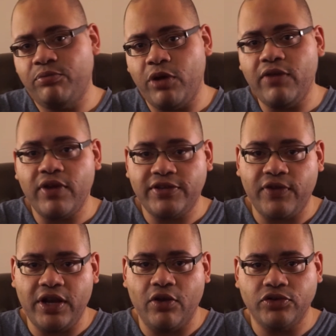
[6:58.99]
previous
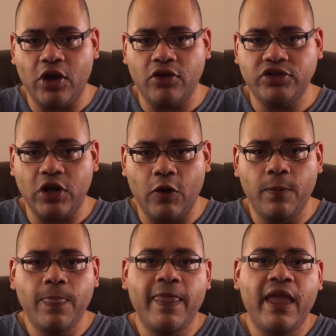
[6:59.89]
videos also,
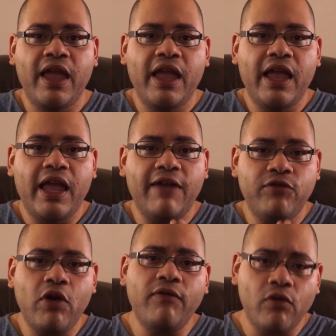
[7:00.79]
if you have a